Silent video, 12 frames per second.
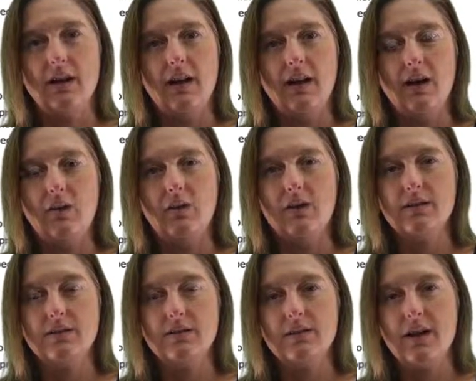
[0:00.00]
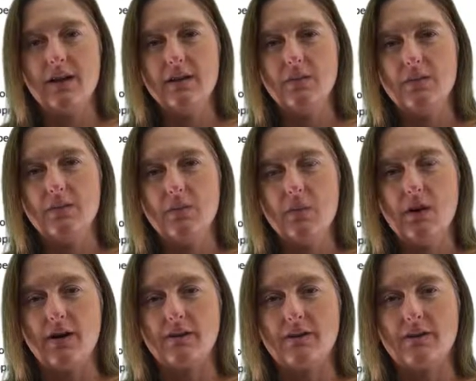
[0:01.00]
how society
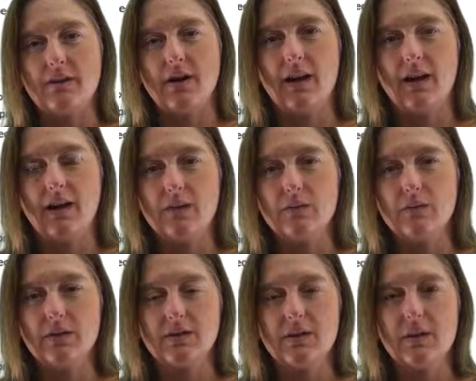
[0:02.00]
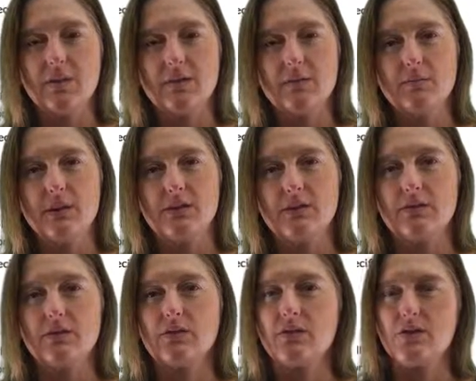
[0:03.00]
responds, and we'll examine some
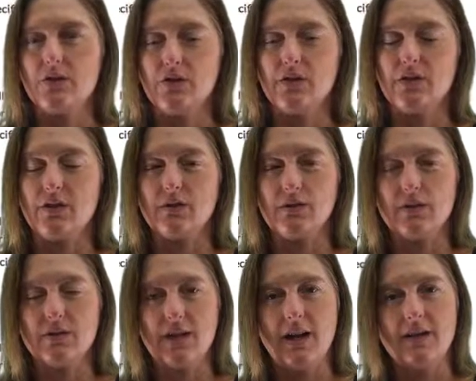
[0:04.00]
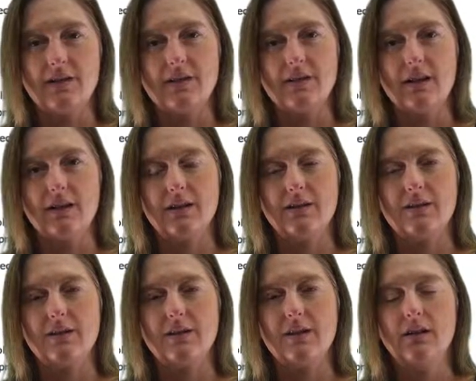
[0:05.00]
lessons learned through the case
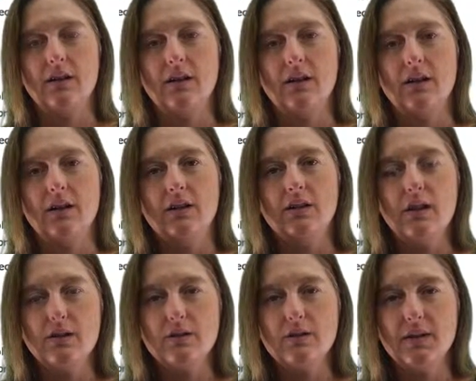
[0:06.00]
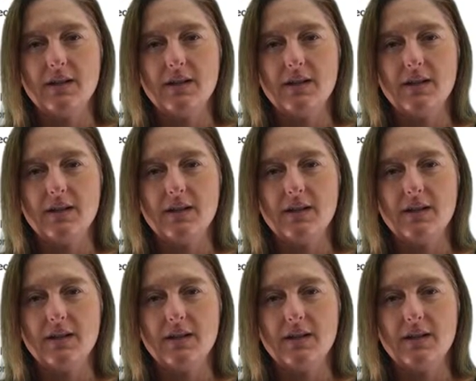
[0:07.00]
studies. You'll also be